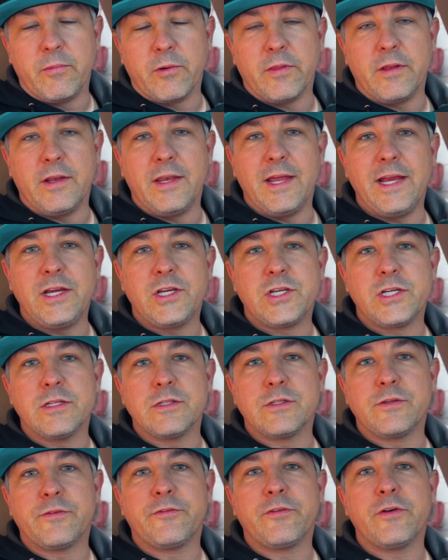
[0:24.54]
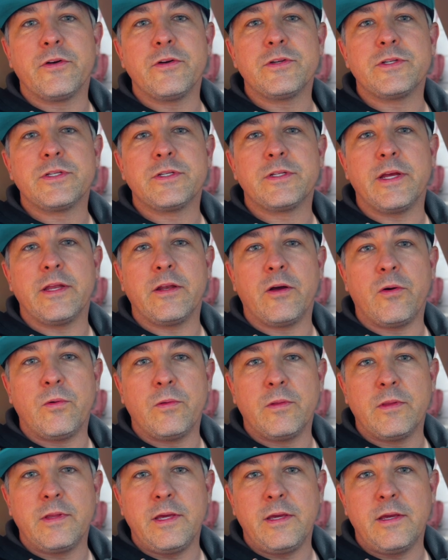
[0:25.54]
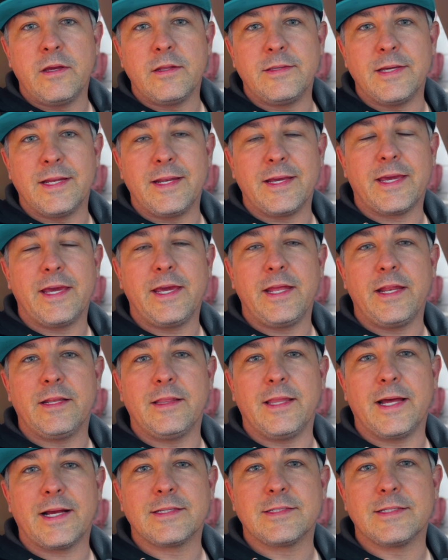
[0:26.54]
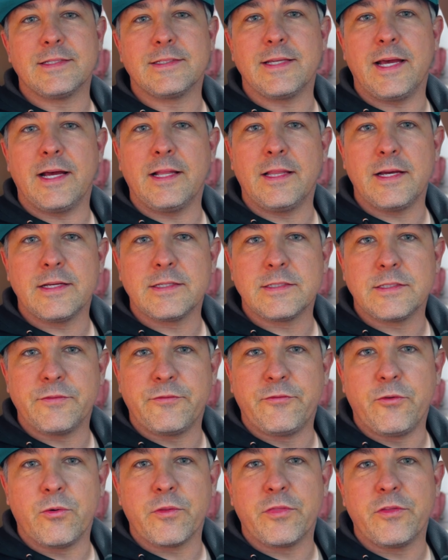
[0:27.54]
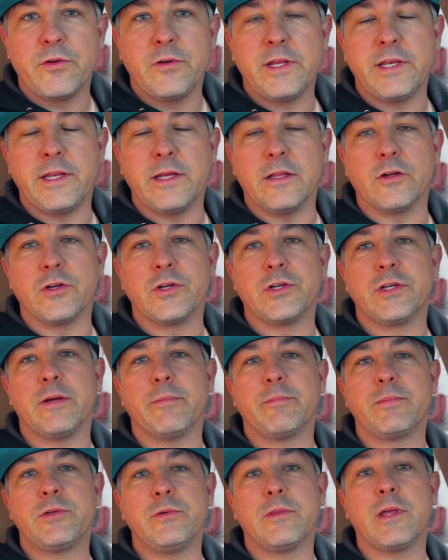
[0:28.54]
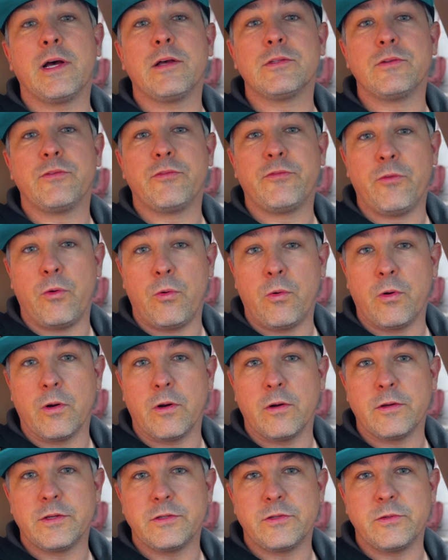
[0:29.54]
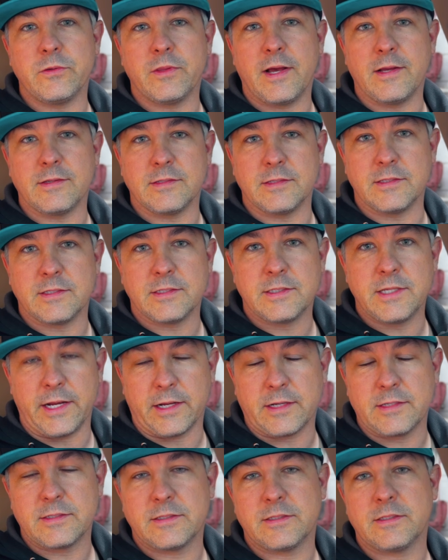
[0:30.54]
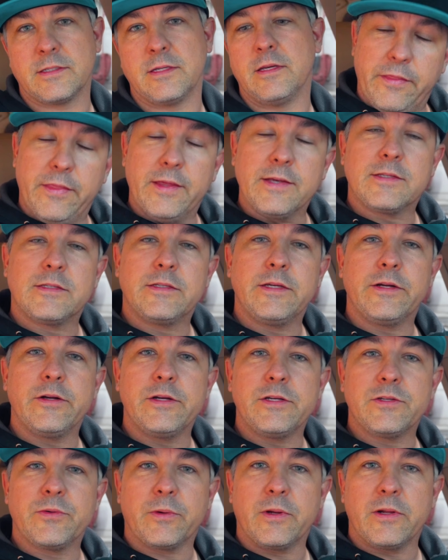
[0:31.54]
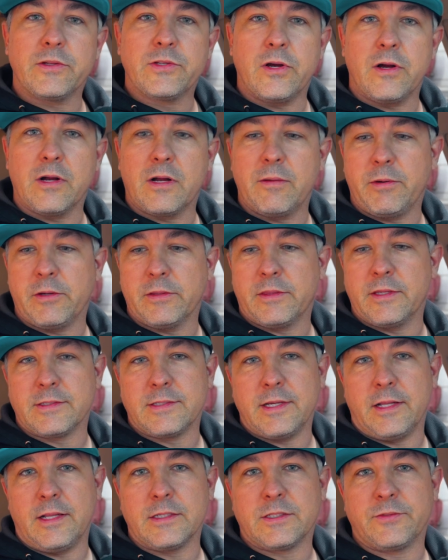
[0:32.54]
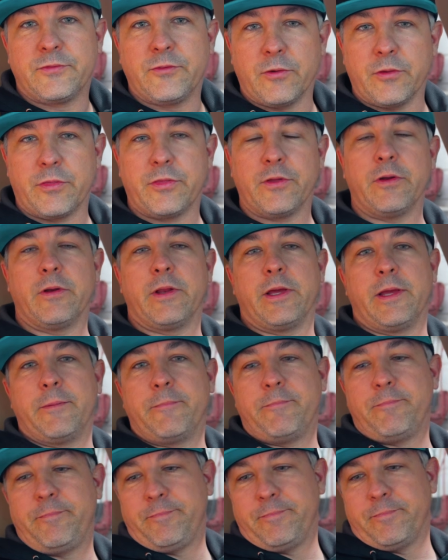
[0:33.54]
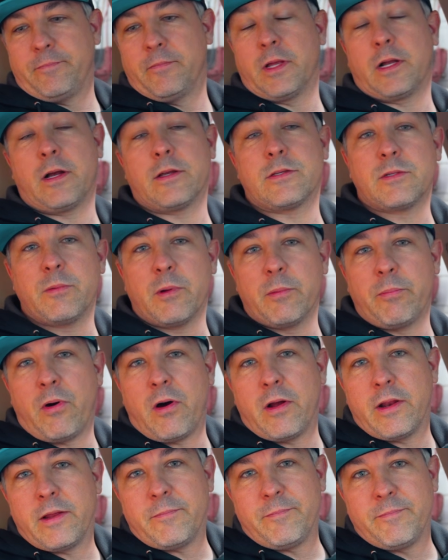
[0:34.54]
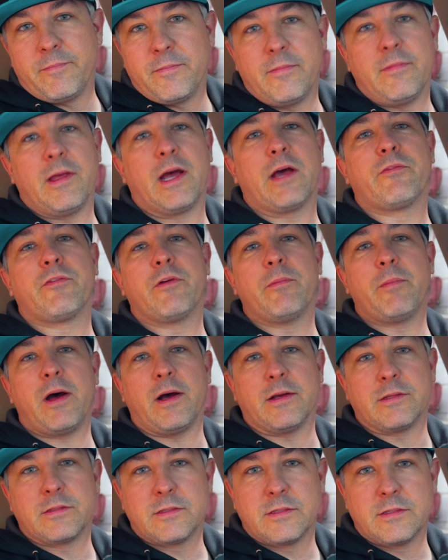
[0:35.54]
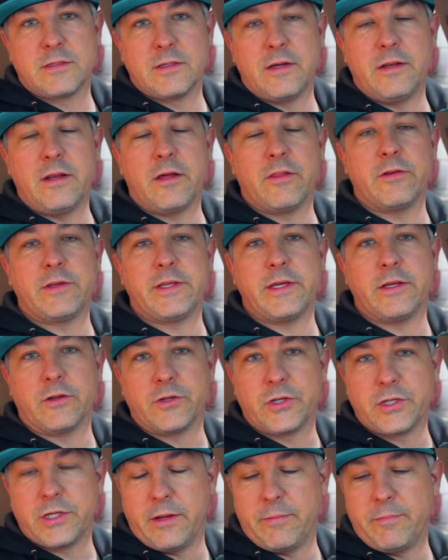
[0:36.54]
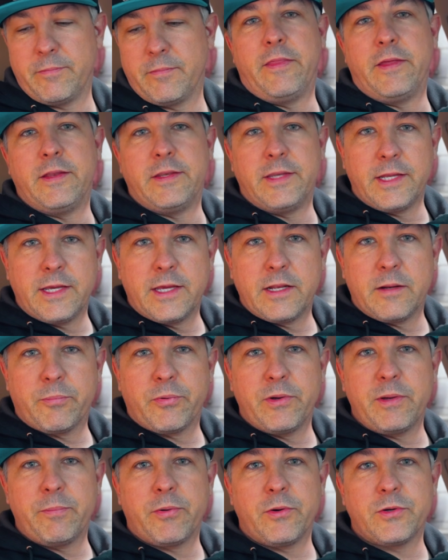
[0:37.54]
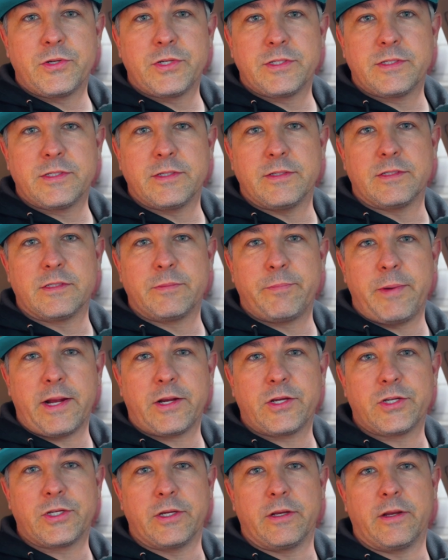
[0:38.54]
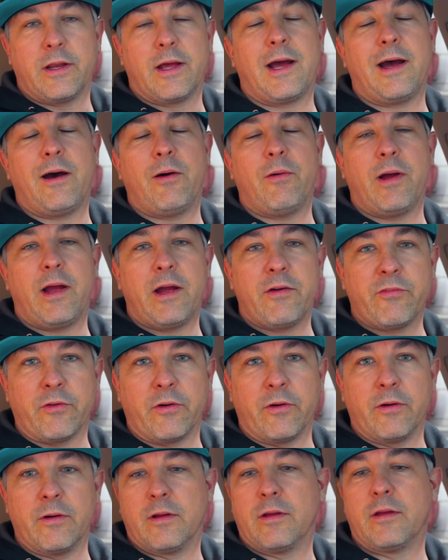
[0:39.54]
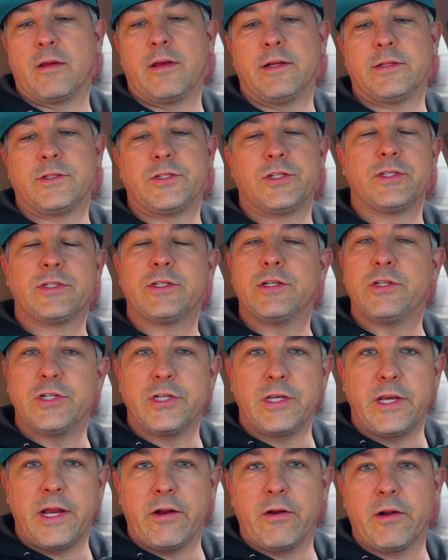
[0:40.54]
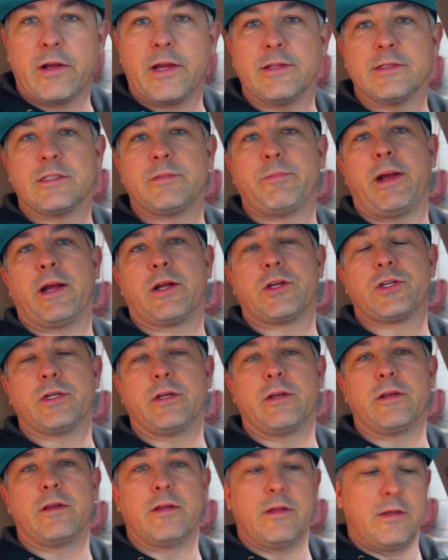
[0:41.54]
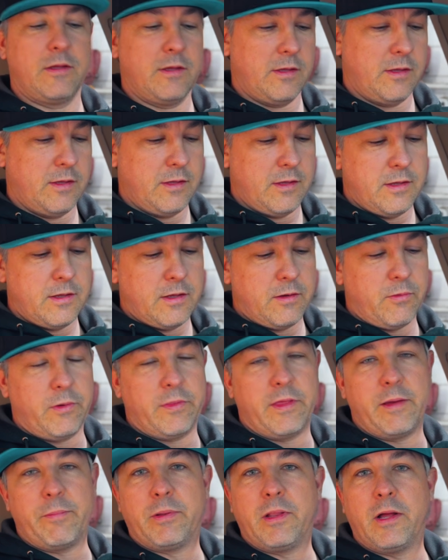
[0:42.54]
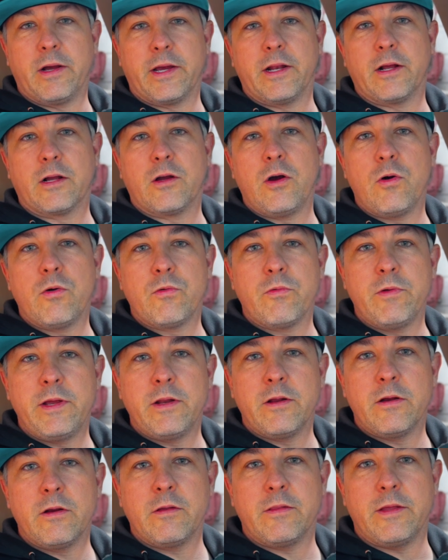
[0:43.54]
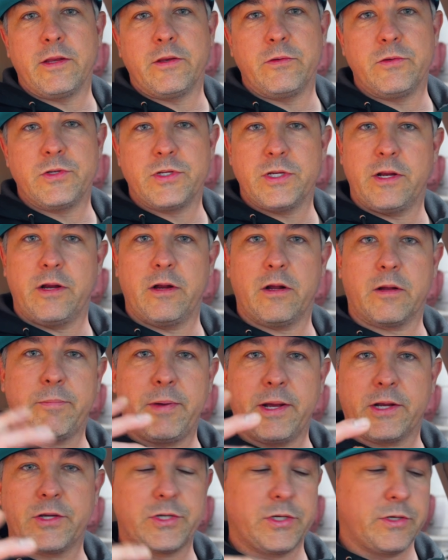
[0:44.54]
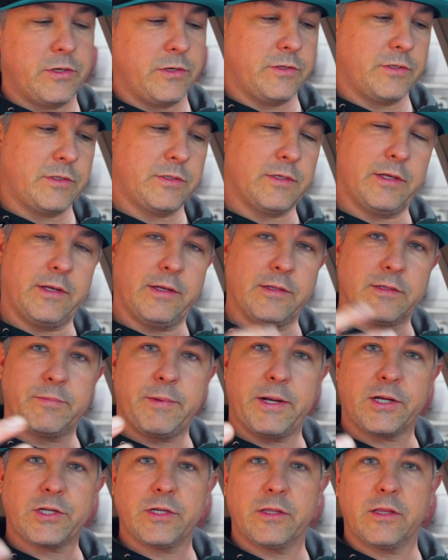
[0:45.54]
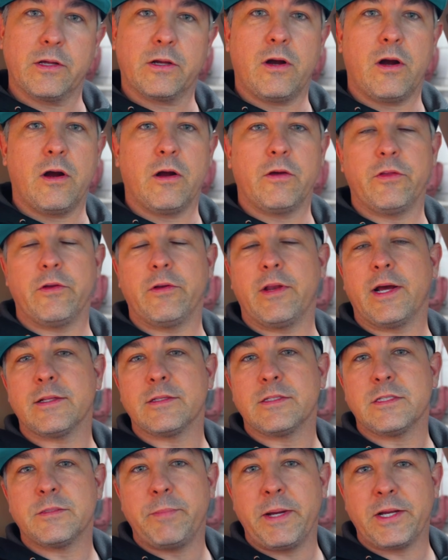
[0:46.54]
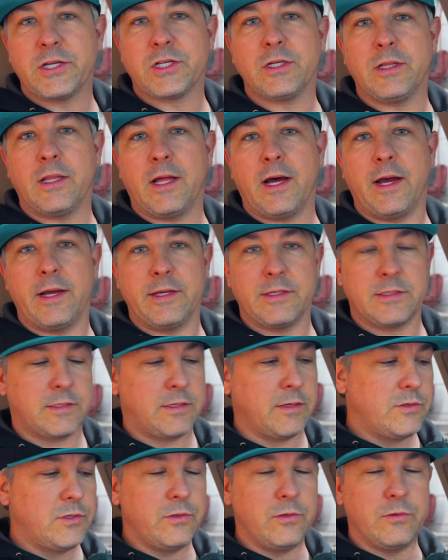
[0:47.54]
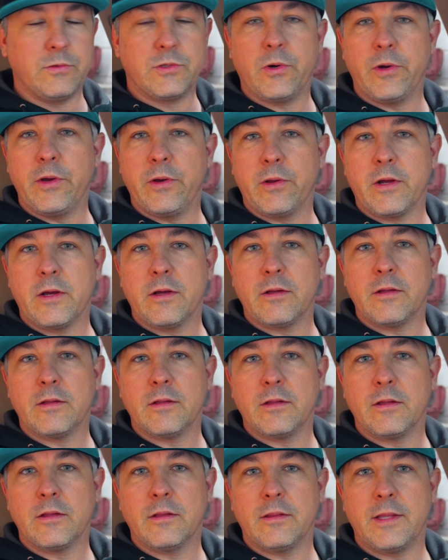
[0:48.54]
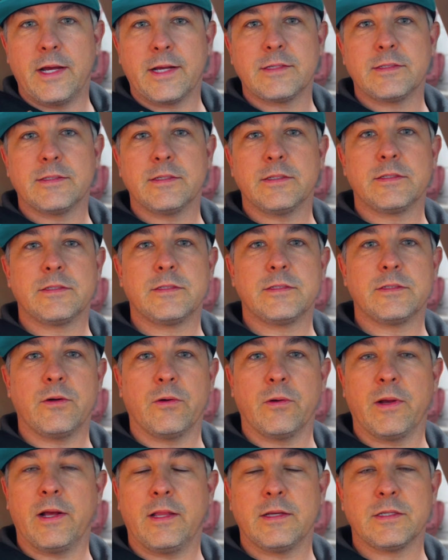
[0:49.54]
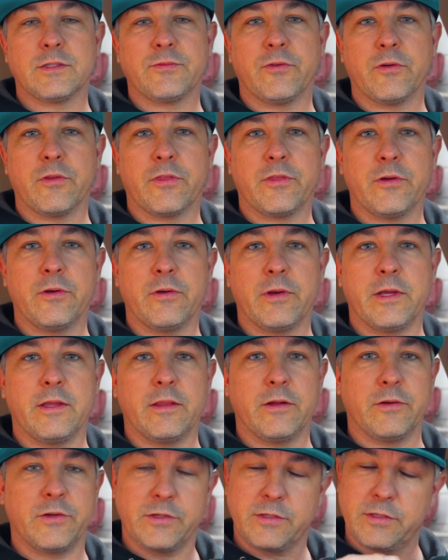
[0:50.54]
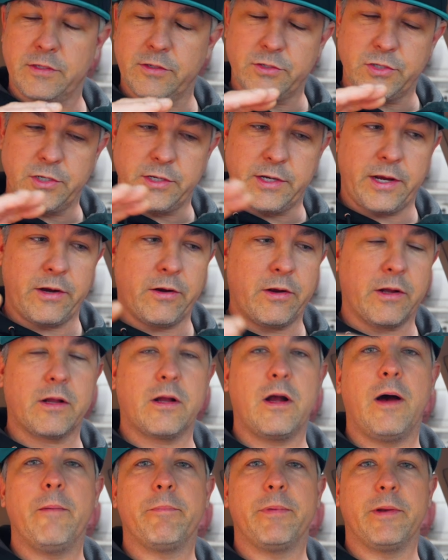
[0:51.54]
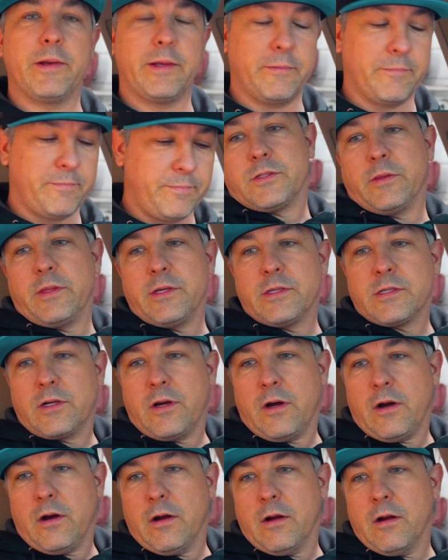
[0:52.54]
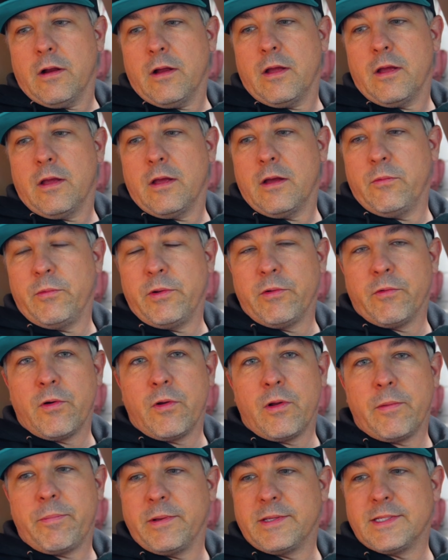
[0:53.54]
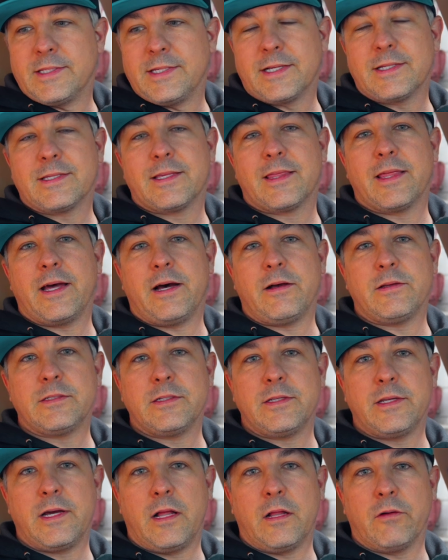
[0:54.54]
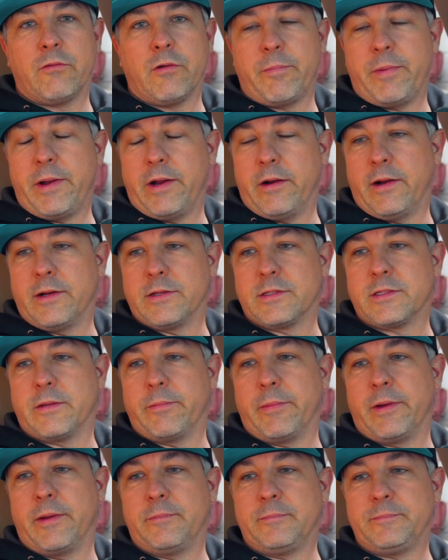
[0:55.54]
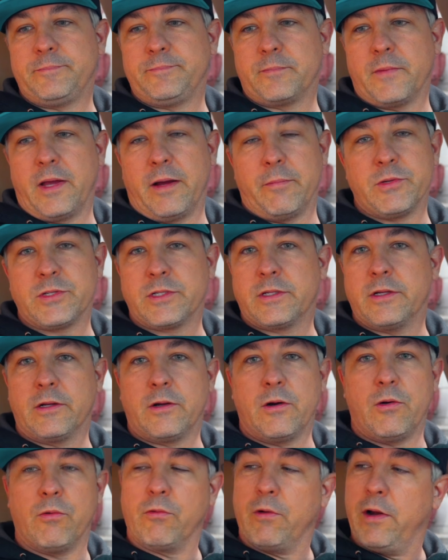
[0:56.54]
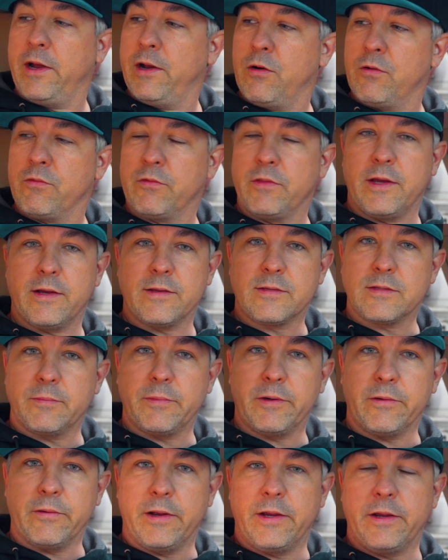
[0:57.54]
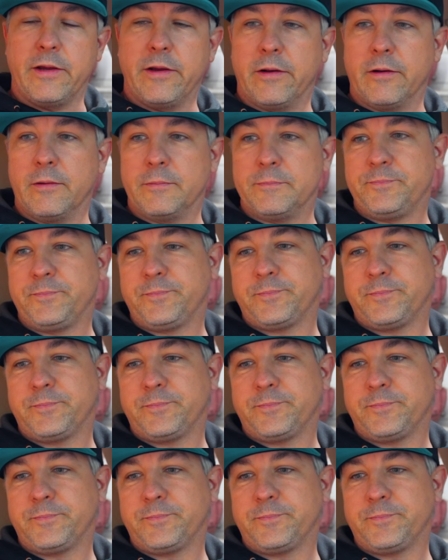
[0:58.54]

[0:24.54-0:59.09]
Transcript: We're the nation's first and only dedicated Lexus LS430 dealership, 2004 to 2006. In this series, we're going to talk about this LS430. The customer bought it, not from us, another dealership. And they did get a pre-purchase inspection. However, it's just a generic inspection where they plug in a code reader, they do generic pictures and inspection of the car. They're not specialized to Toyota, Lexus, or LS430. They're just a generic company. So this car, we wrote up a $6,000 repair estimate. I'm just going to go right over the estimate right here.